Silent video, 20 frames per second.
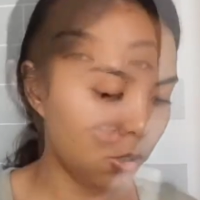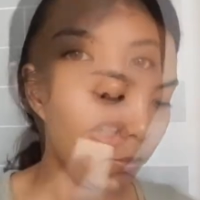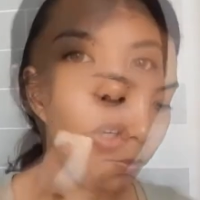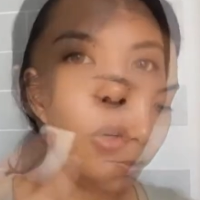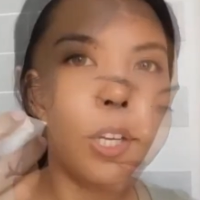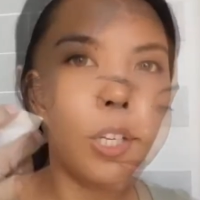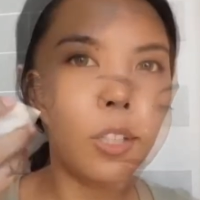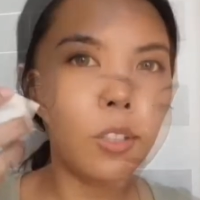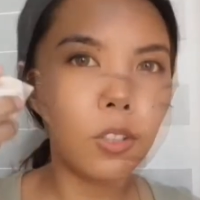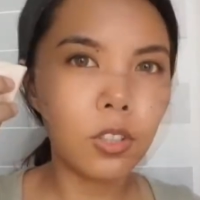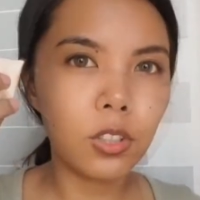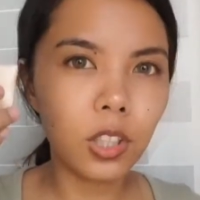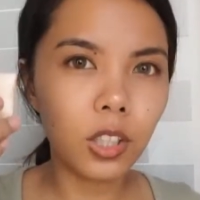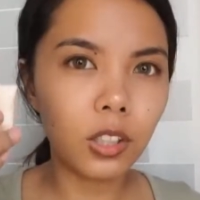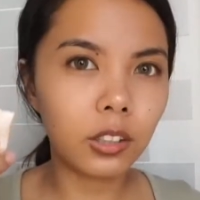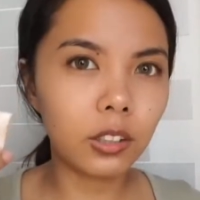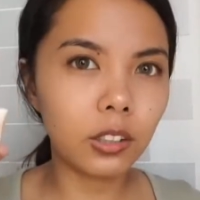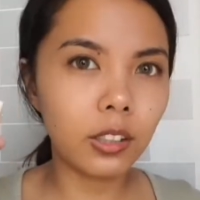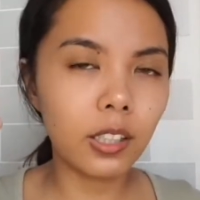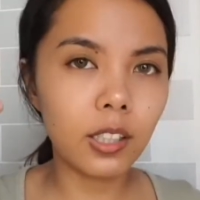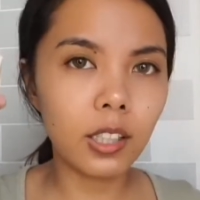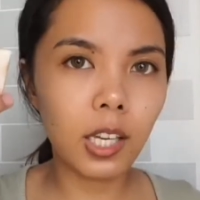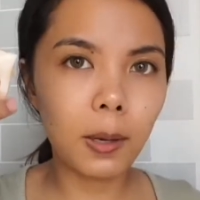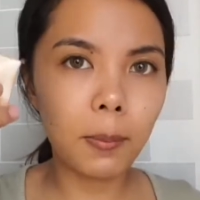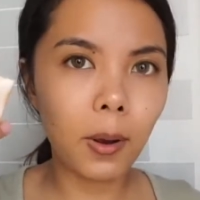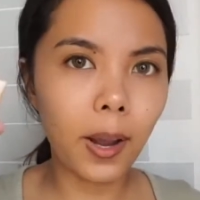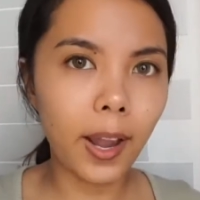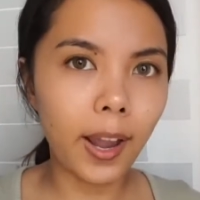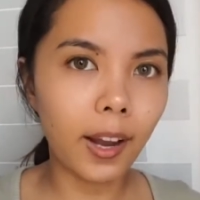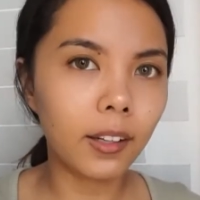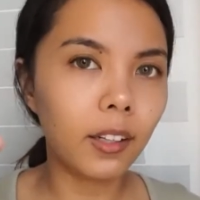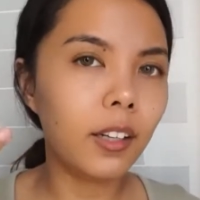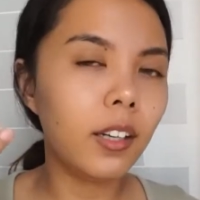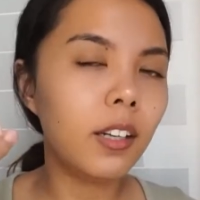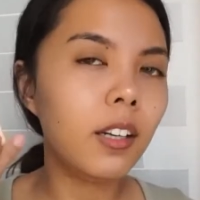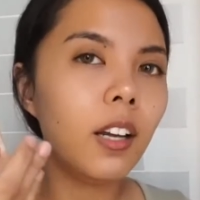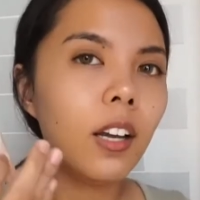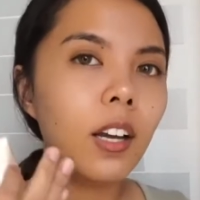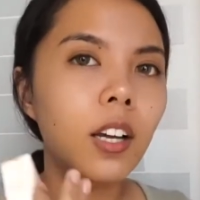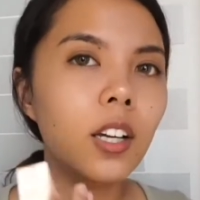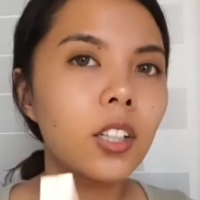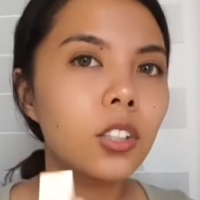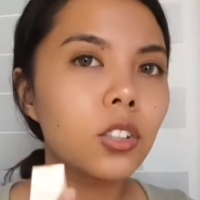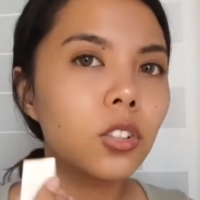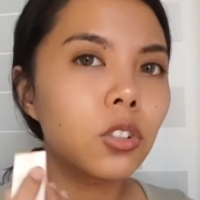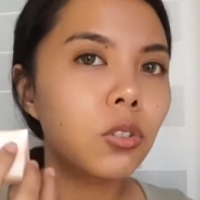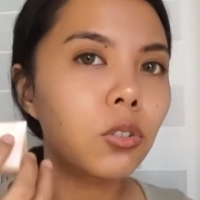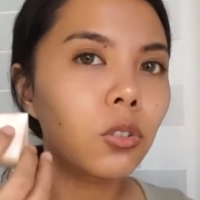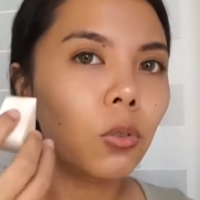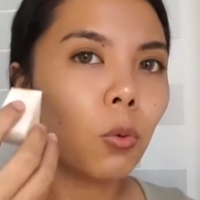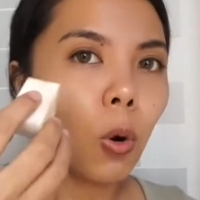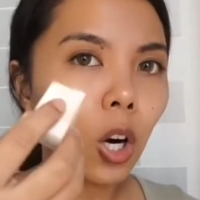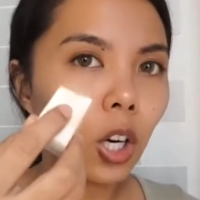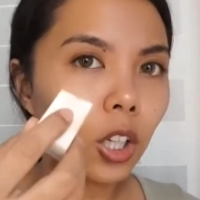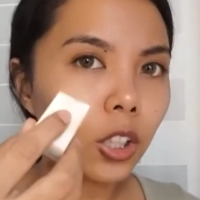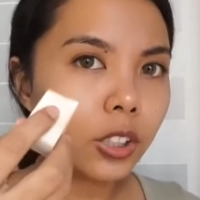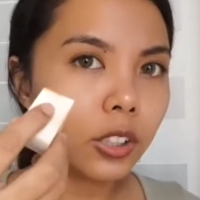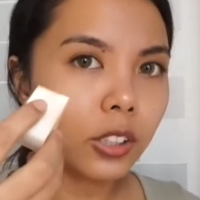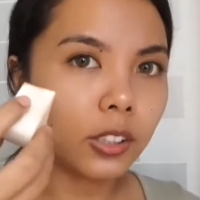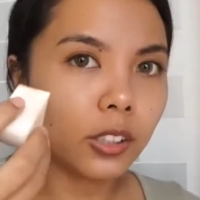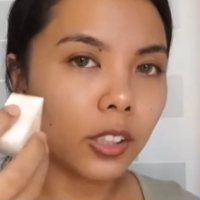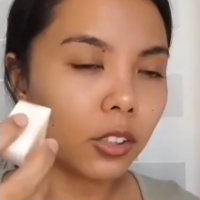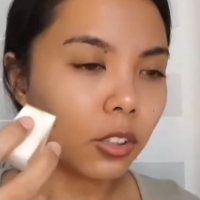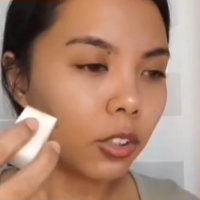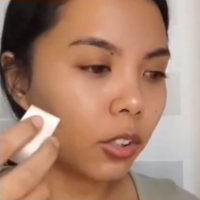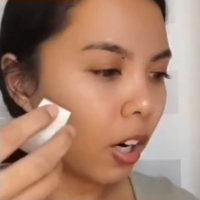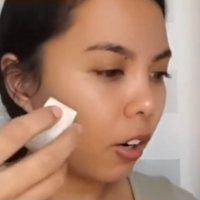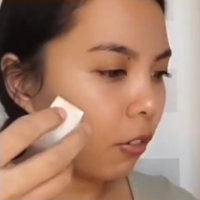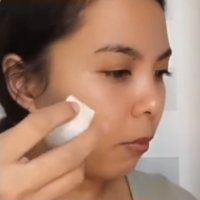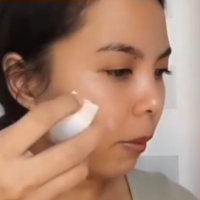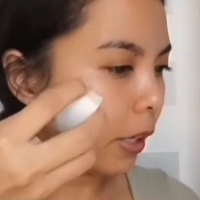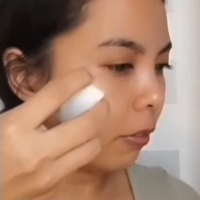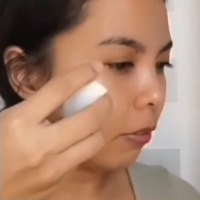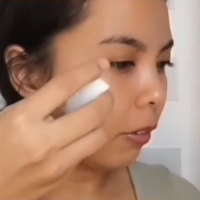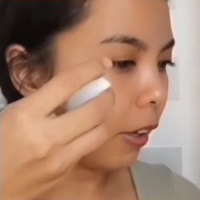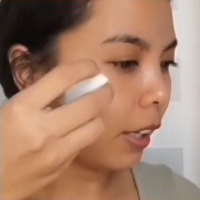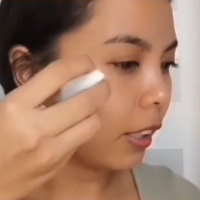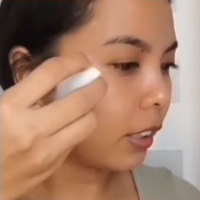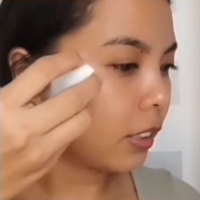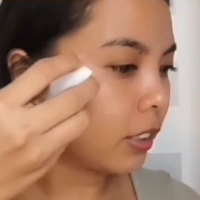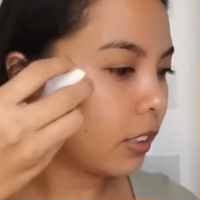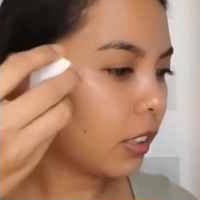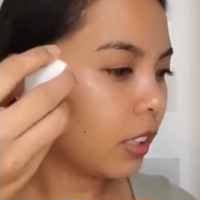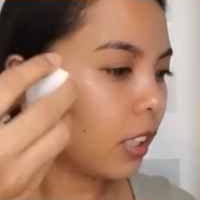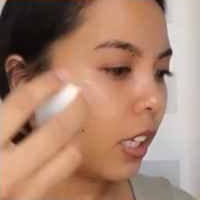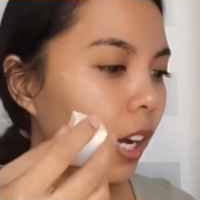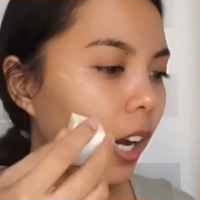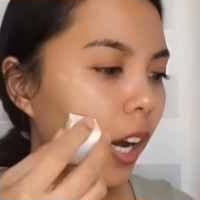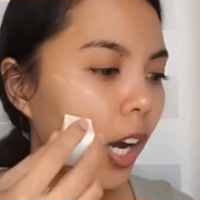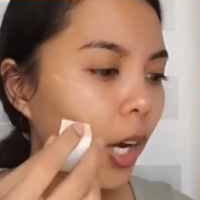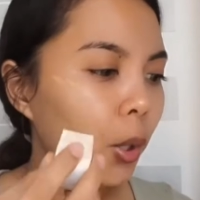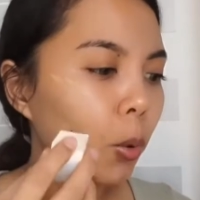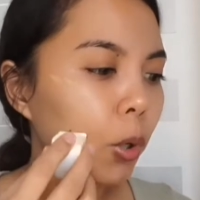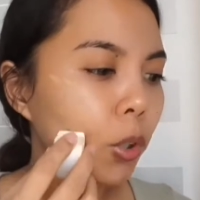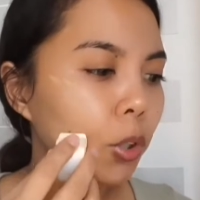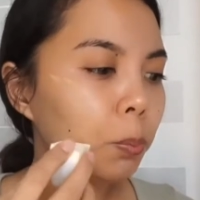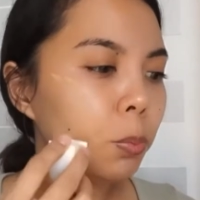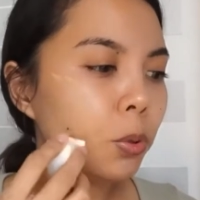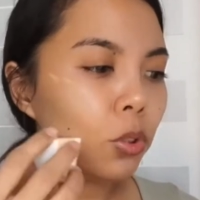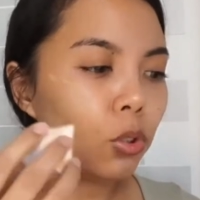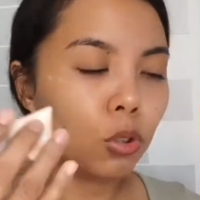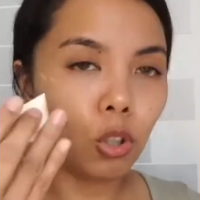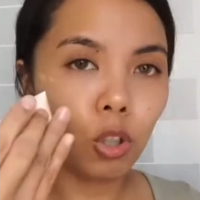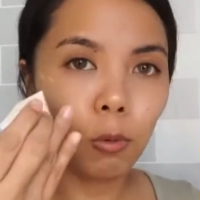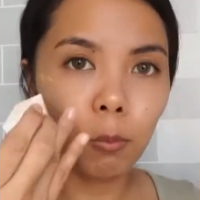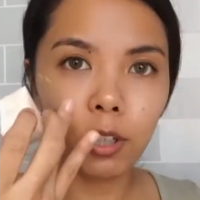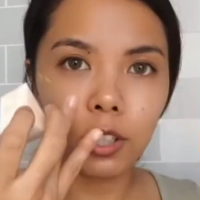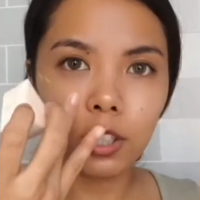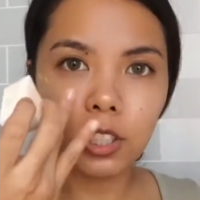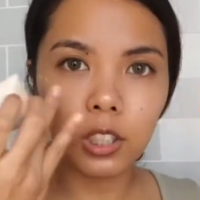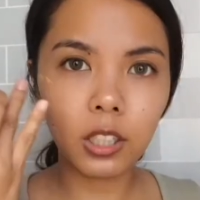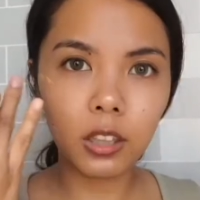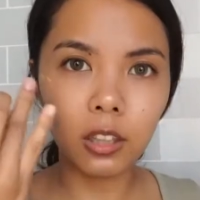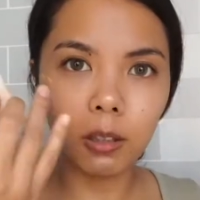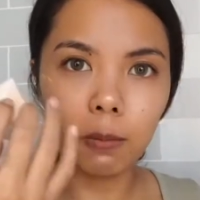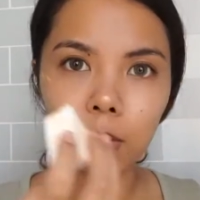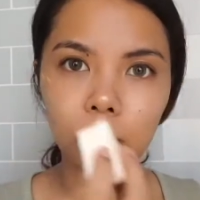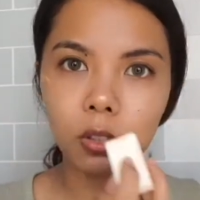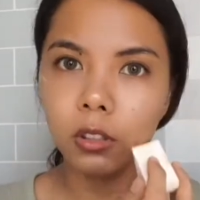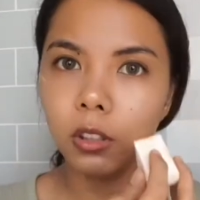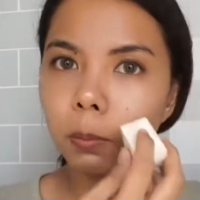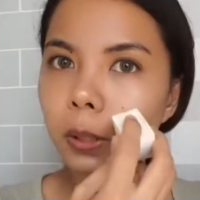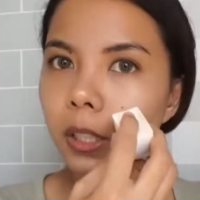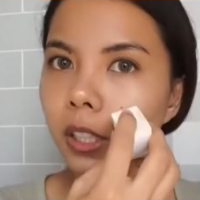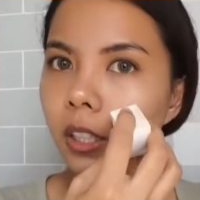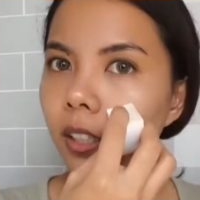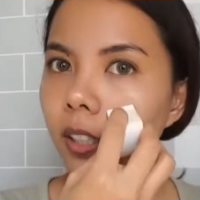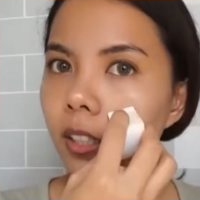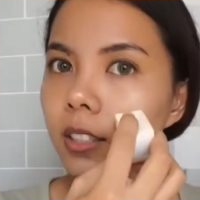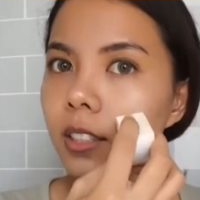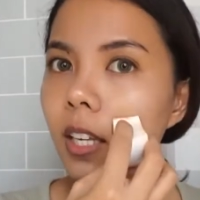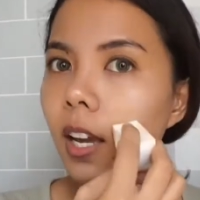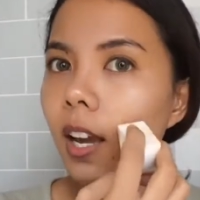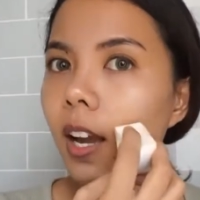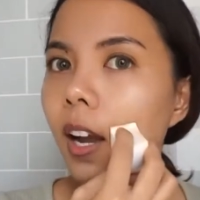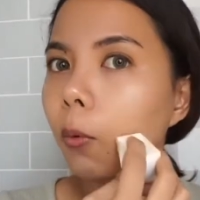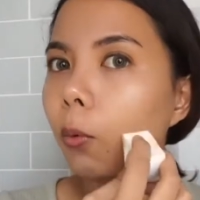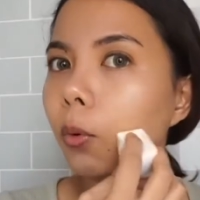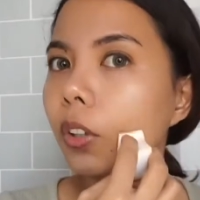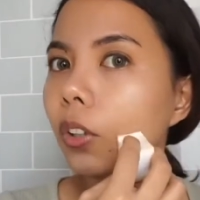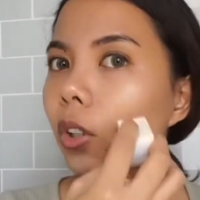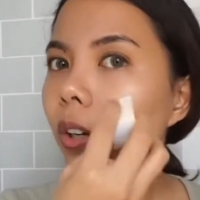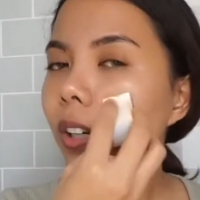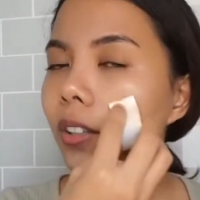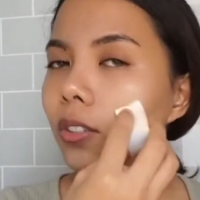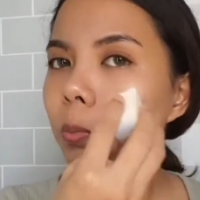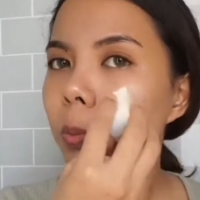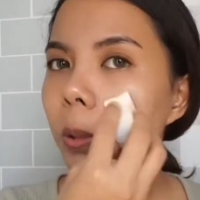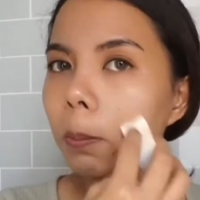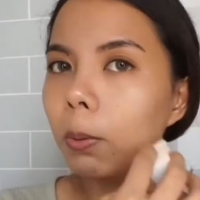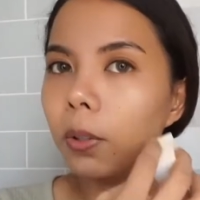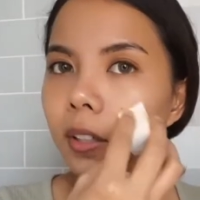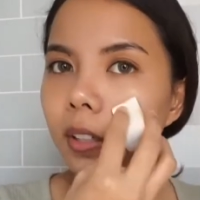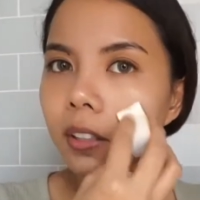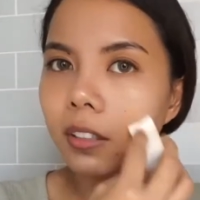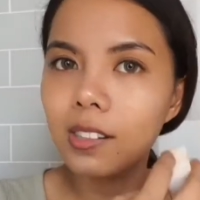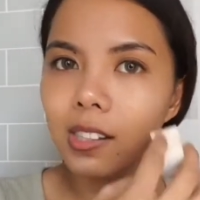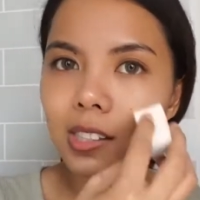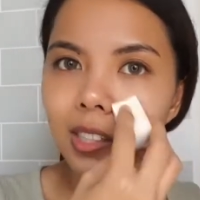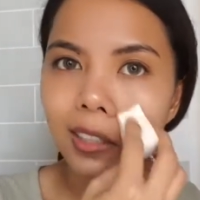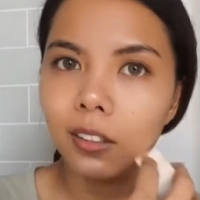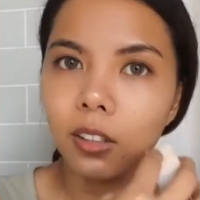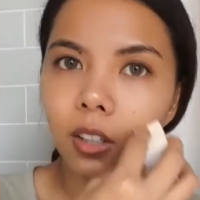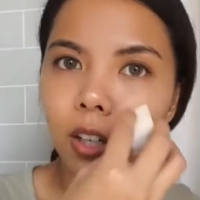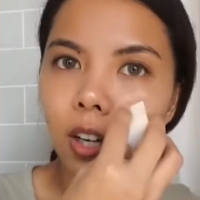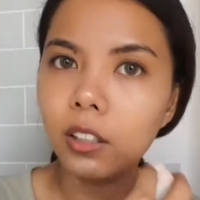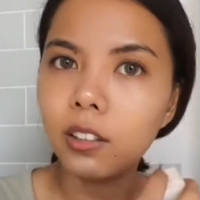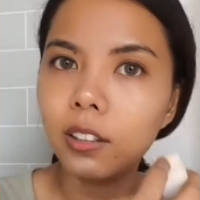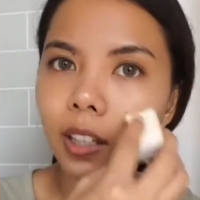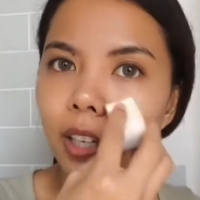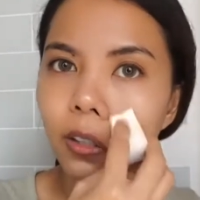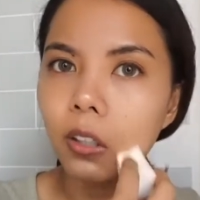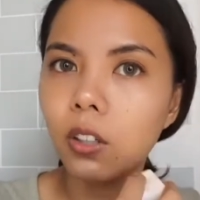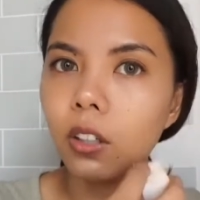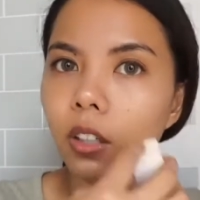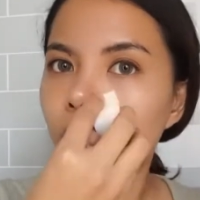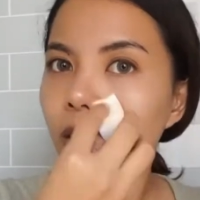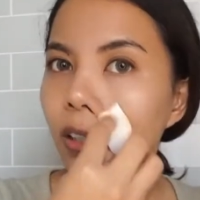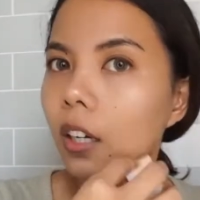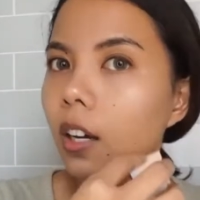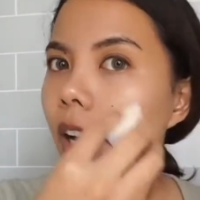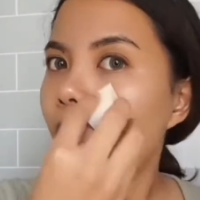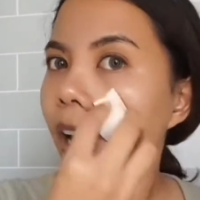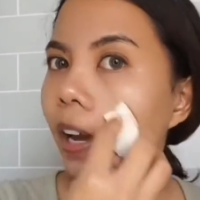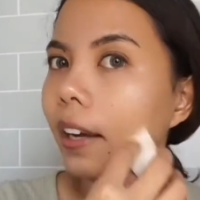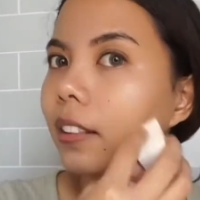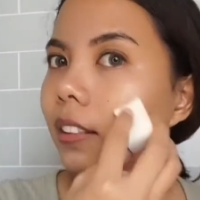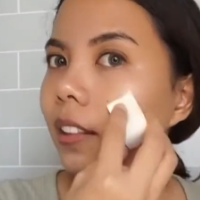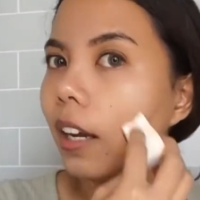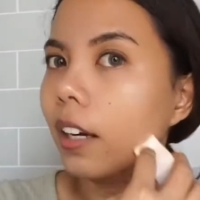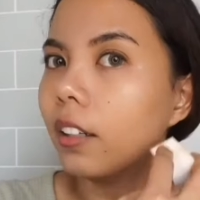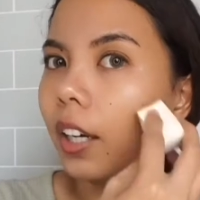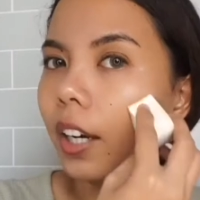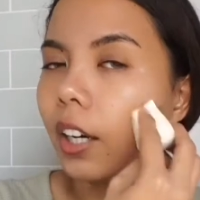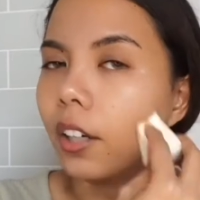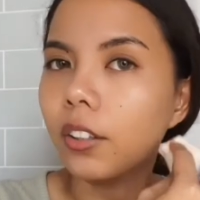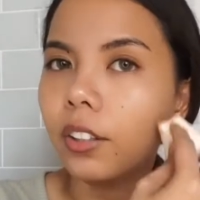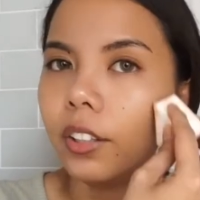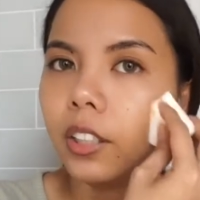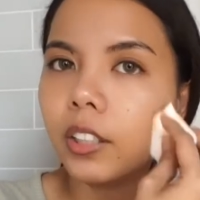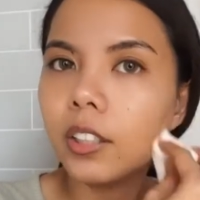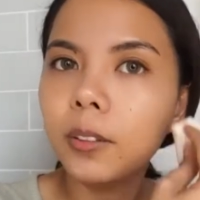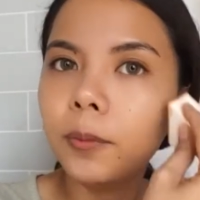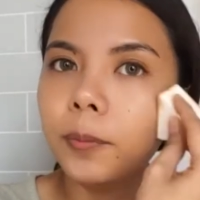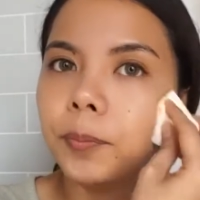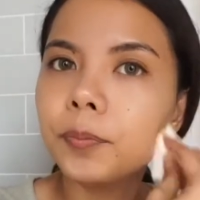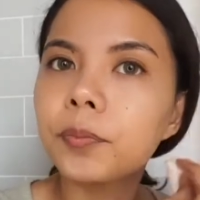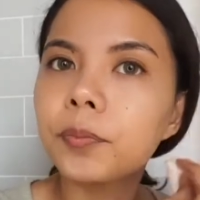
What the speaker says: I'm going to gently keep adding towards the center of my face. I don't want to put too much in the middle because we're going to be putting concealer on later at that area.